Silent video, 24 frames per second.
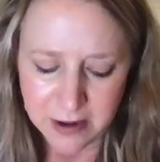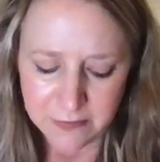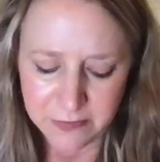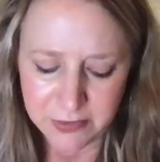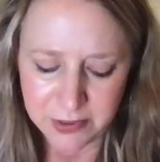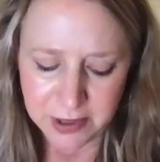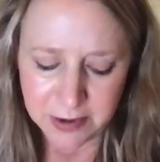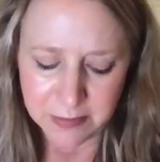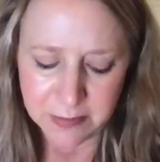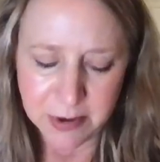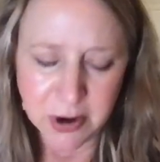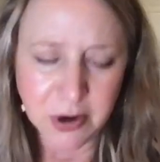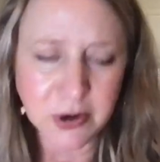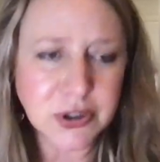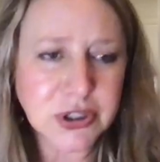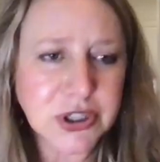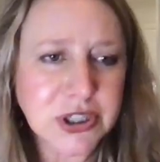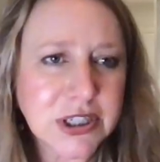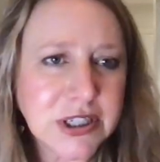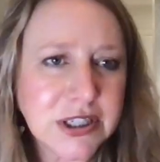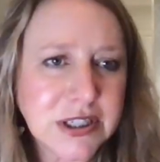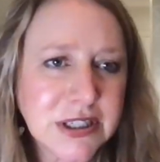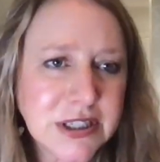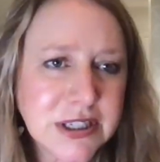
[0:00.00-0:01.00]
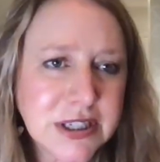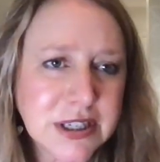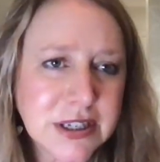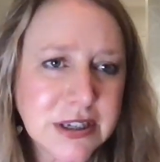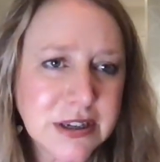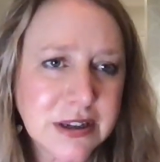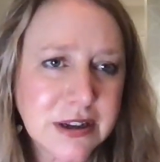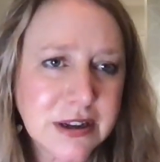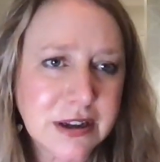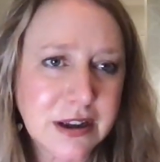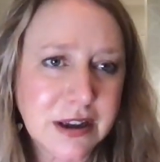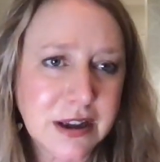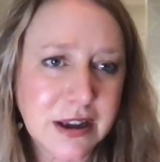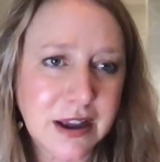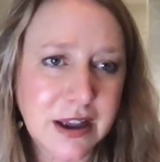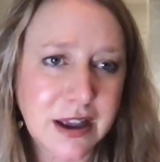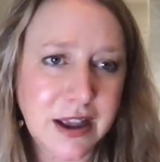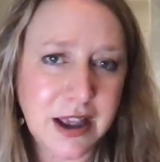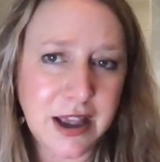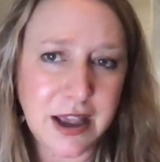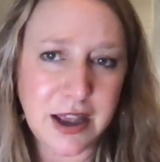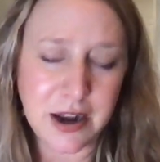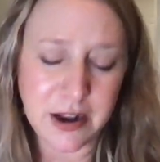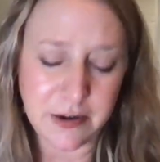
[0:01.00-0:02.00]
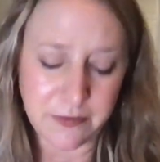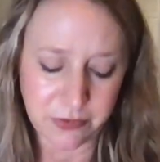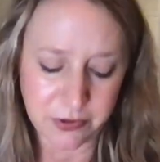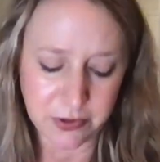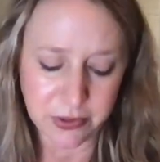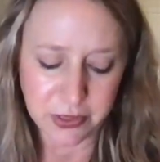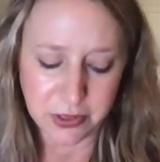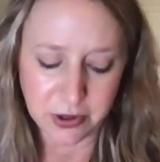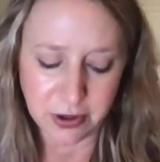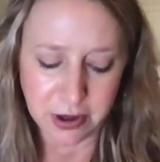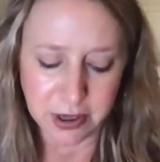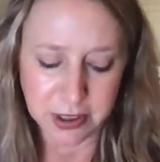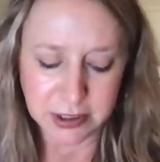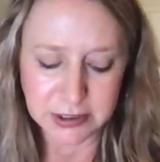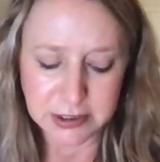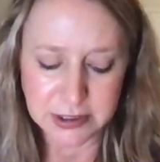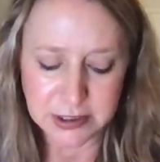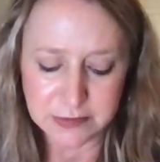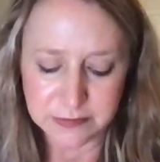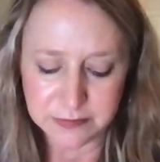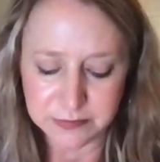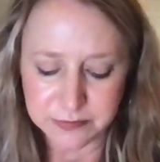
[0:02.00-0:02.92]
the emotions, and of the thoughts.